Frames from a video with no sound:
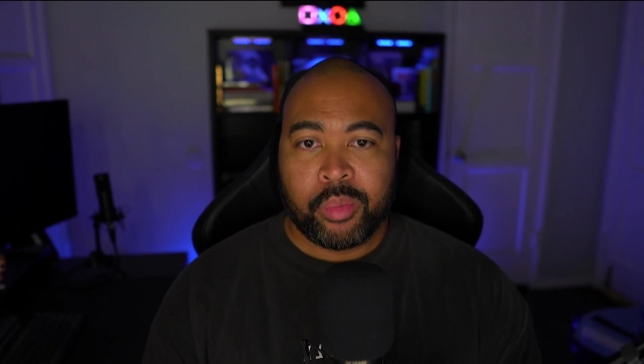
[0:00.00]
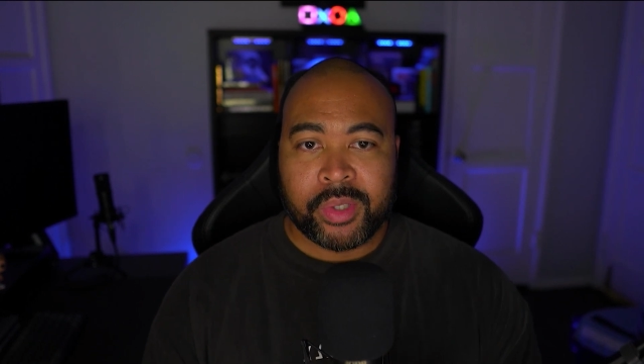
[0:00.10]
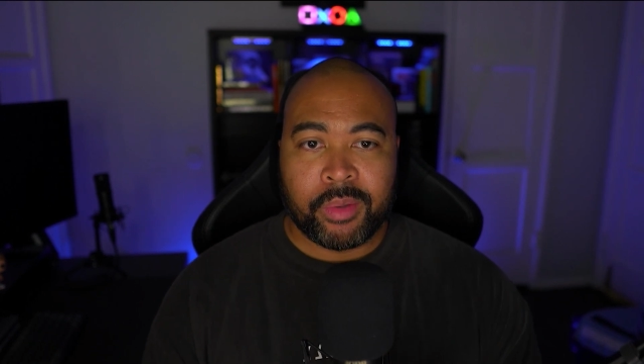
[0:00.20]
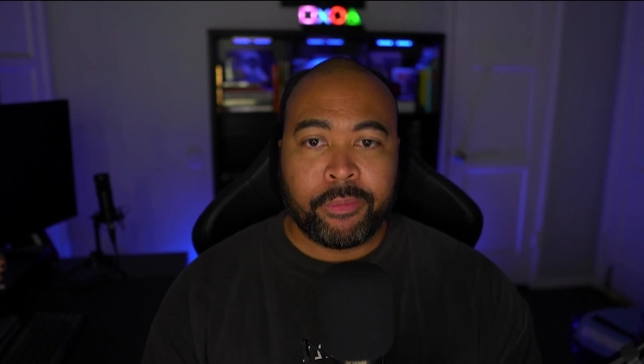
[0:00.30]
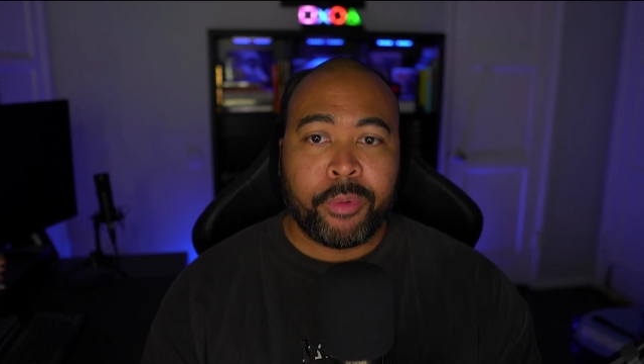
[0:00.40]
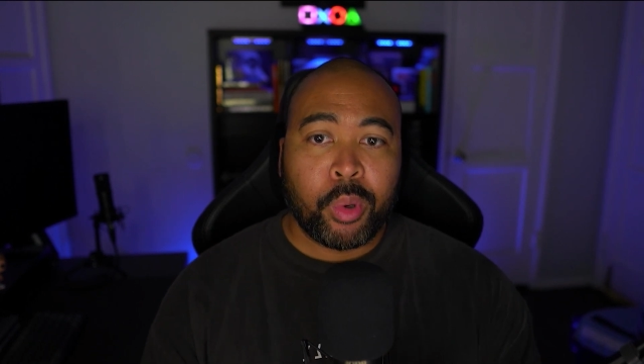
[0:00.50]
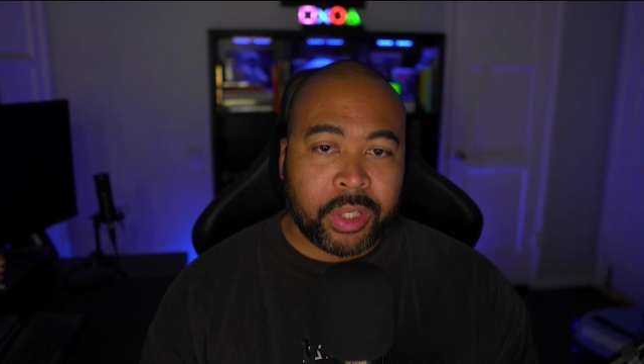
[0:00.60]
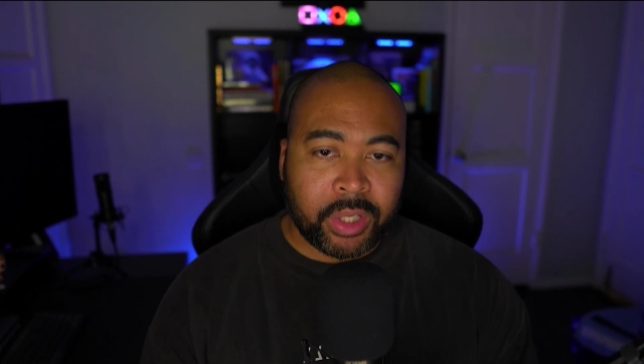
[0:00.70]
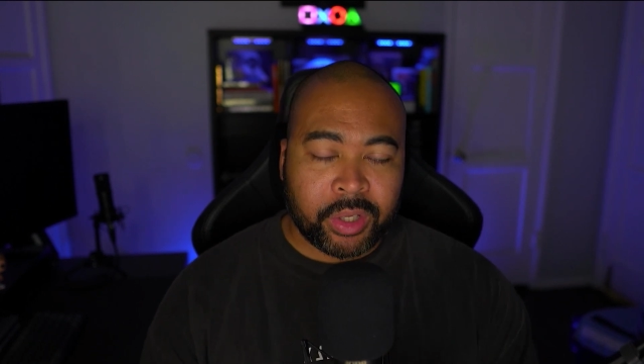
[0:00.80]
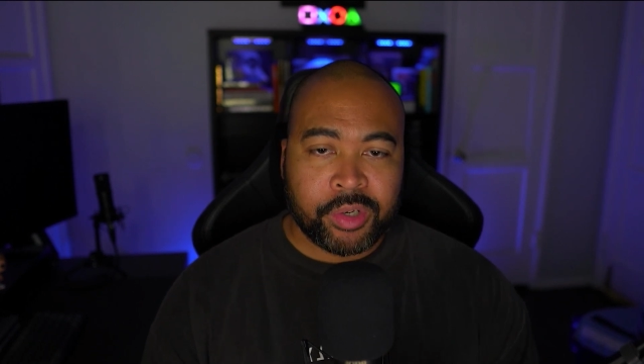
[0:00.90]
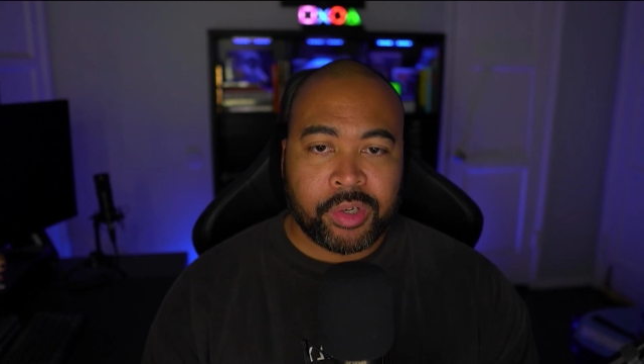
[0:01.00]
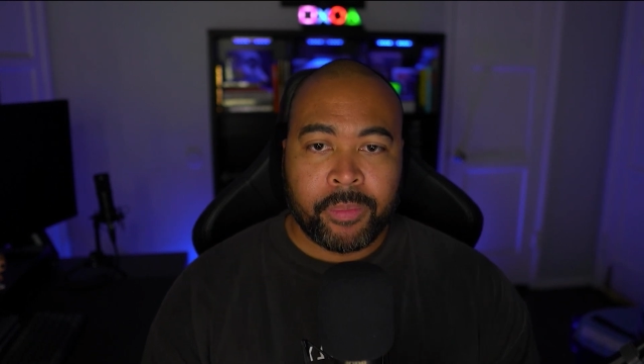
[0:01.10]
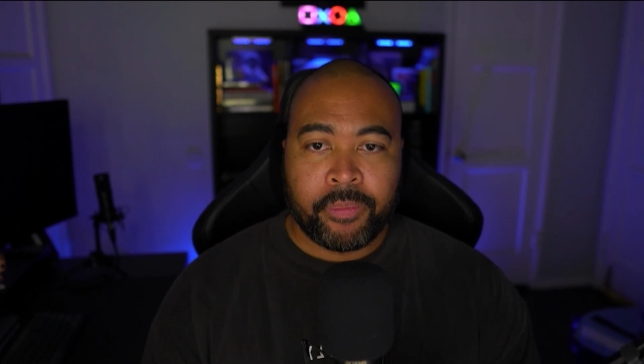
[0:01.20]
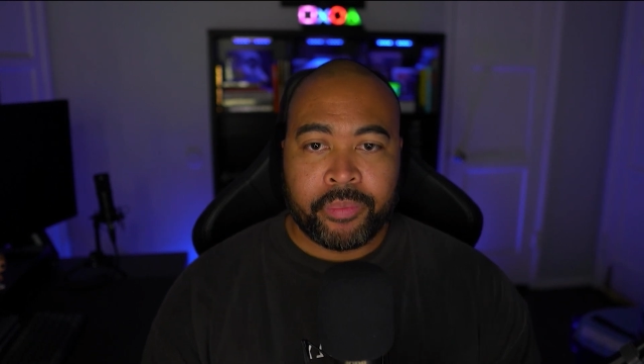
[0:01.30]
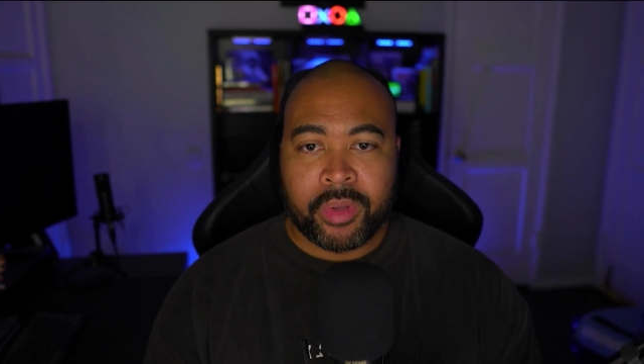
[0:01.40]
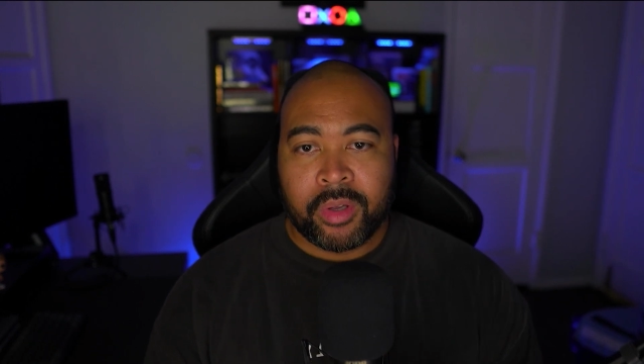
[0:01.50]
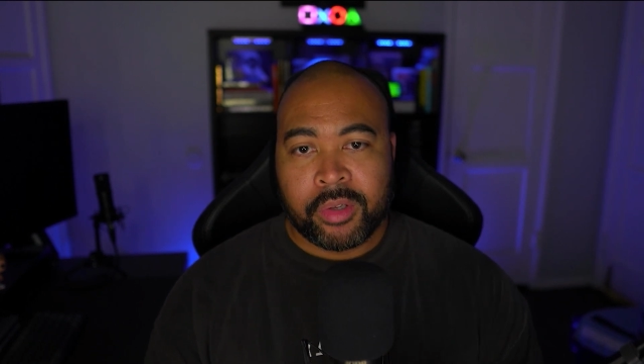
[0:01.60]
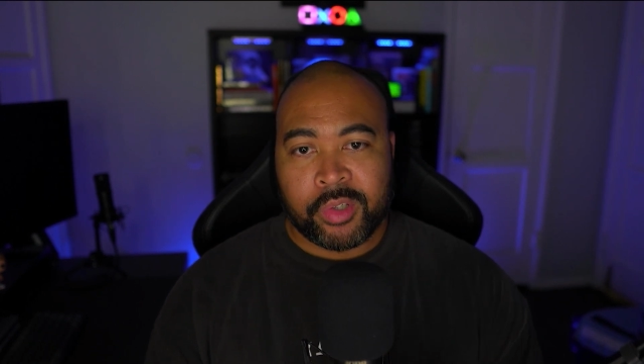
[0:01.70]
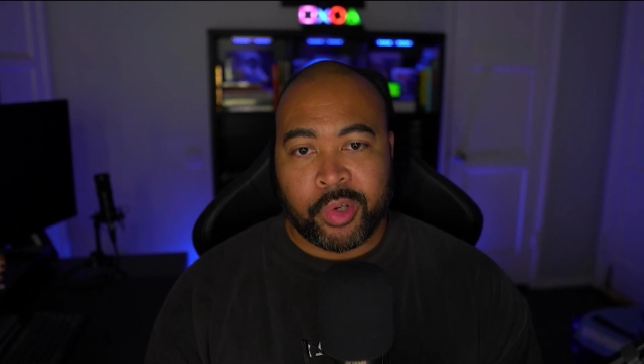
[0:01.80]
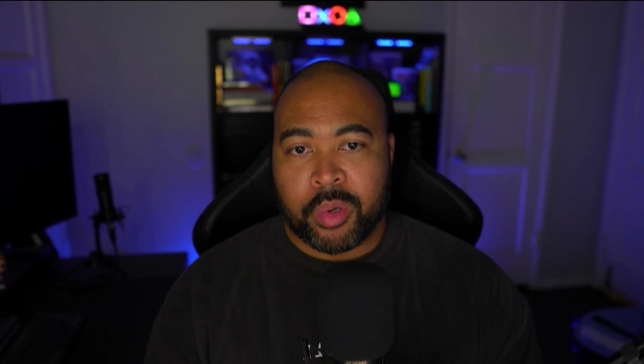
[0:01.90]
with some foliage,
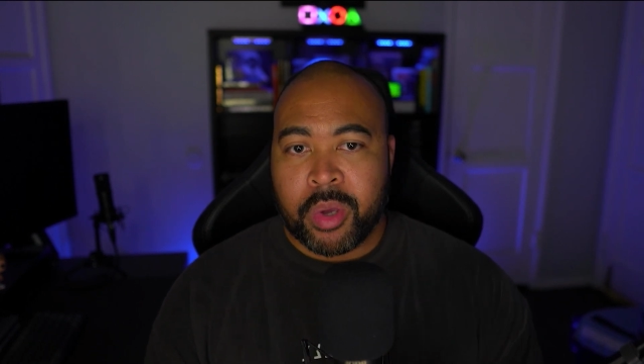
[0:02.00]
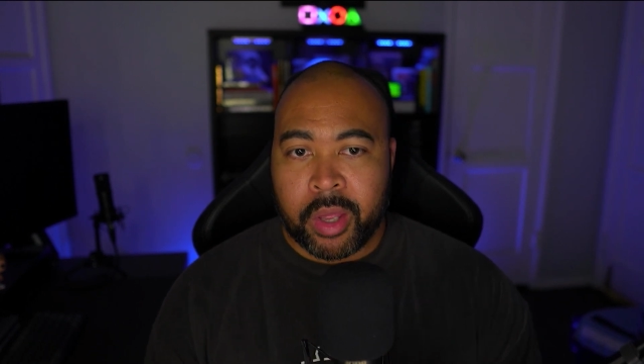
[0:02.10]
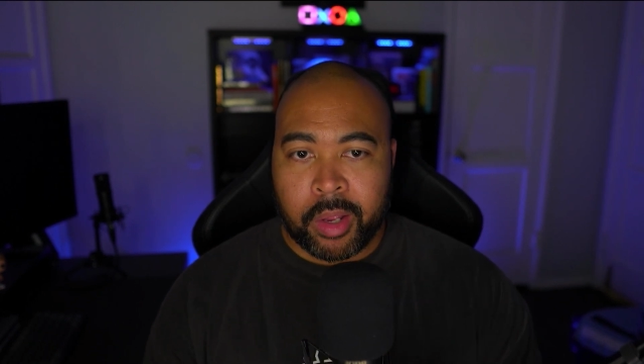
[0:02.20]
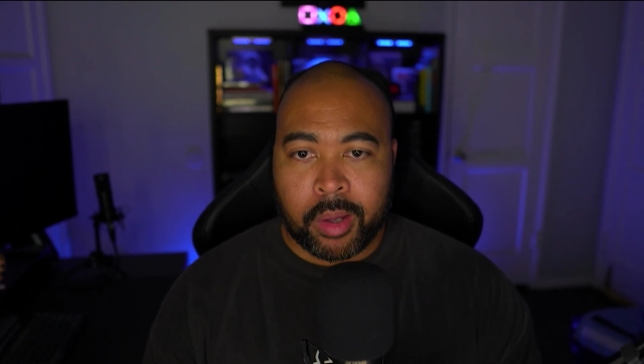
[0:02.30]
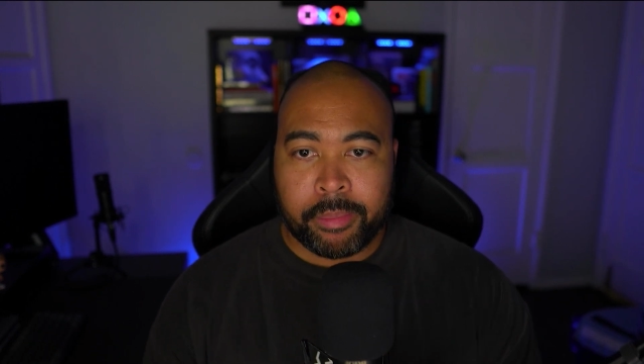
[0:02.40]
so you hit